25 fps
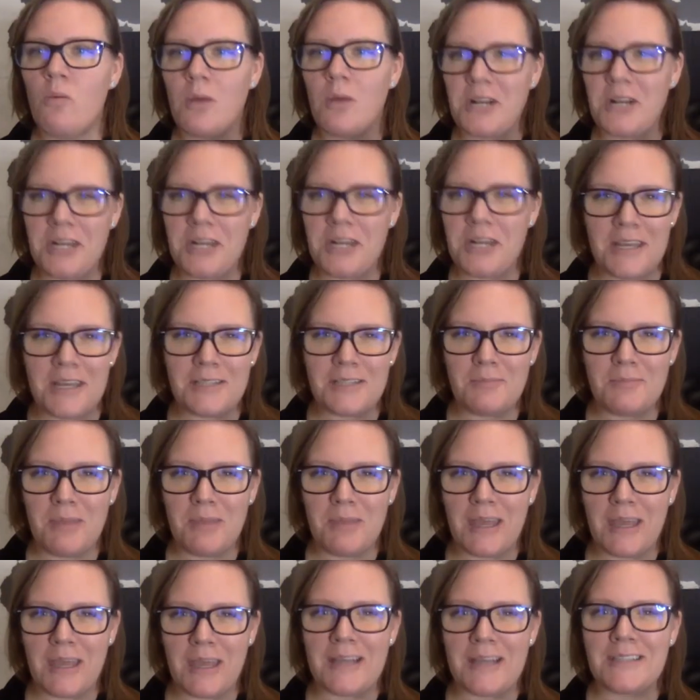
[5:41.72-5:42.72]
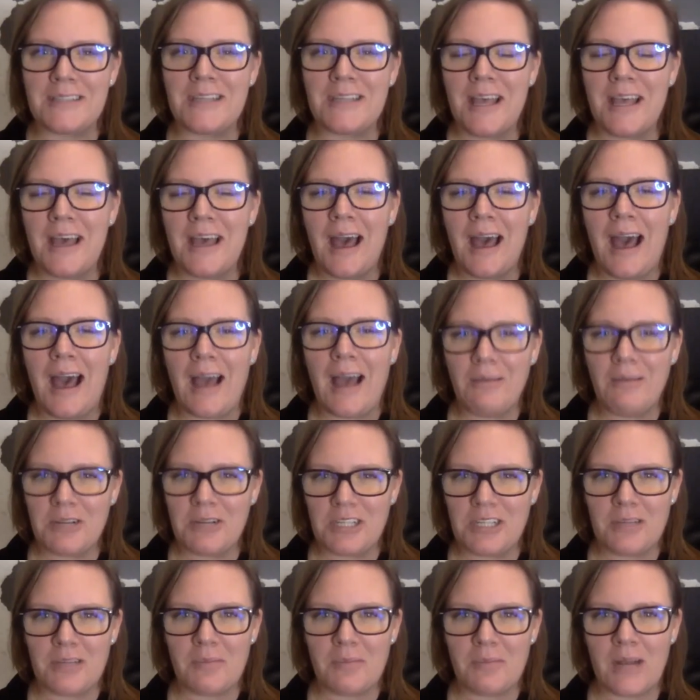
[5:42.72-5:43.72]
what it is because I
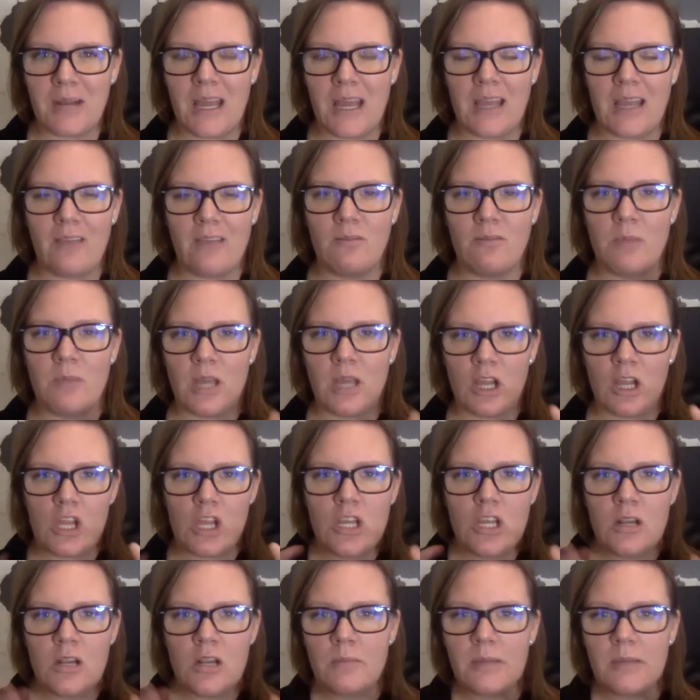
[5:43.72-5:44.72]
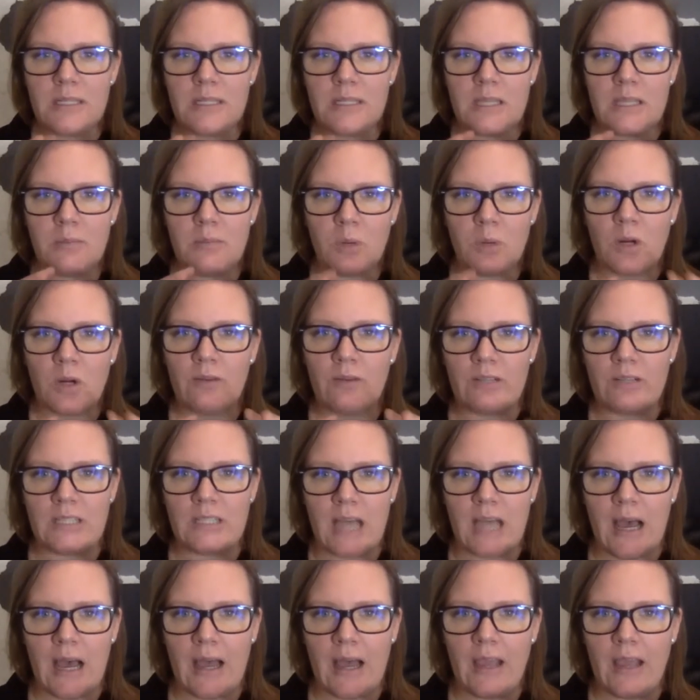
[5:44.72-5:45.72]
wish somebody had given me a little bit deeper of a
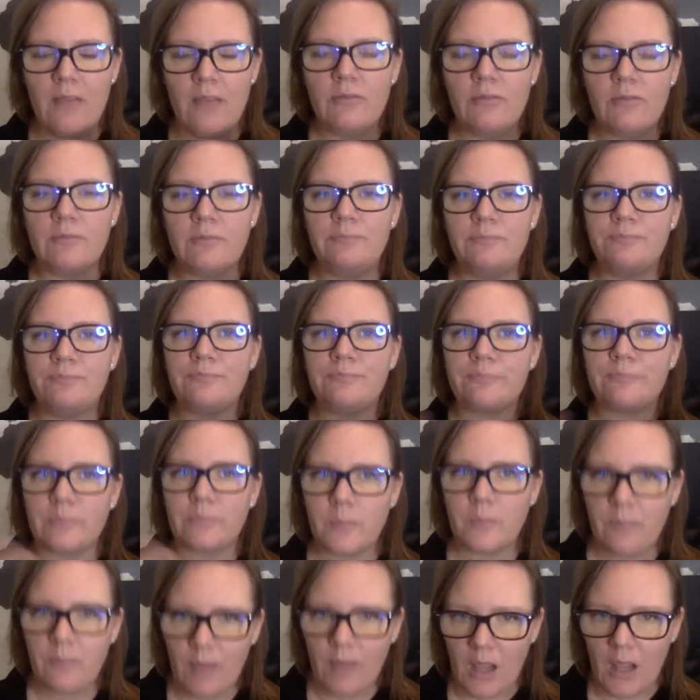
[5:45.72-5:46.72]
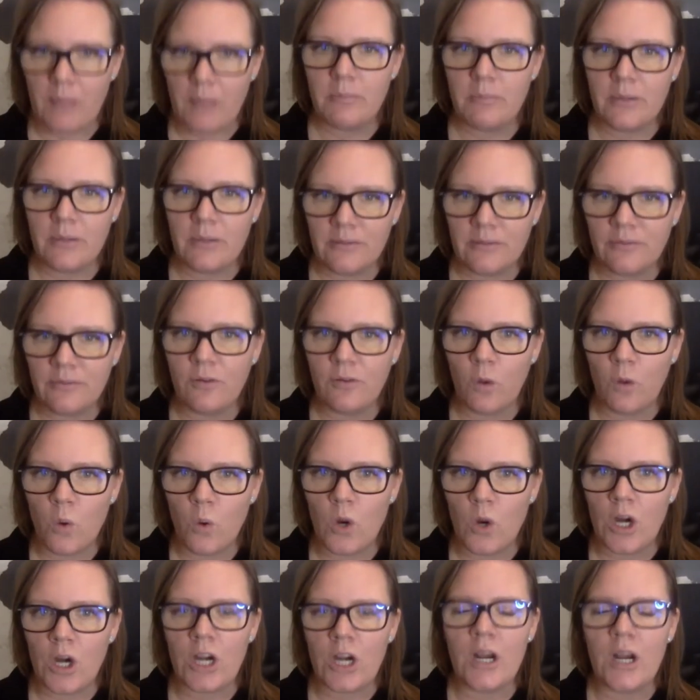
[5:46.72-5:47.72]
dive
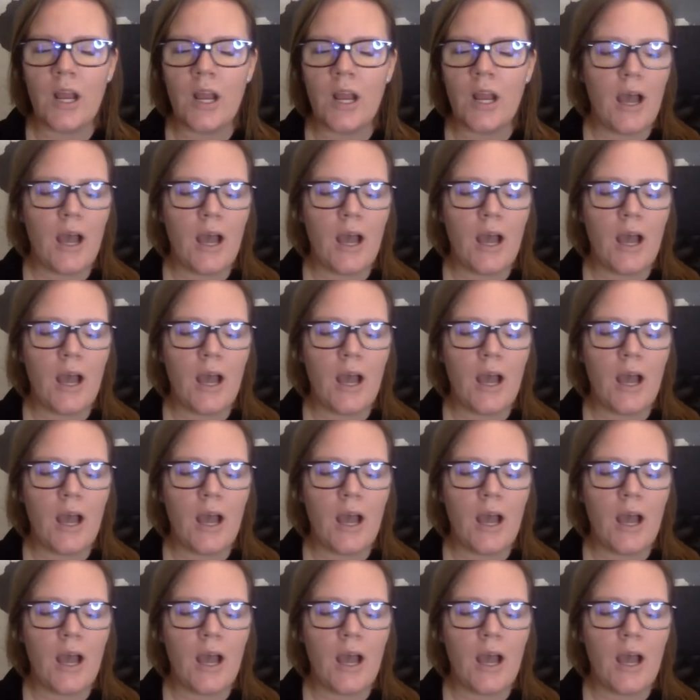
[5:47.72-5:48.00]
before,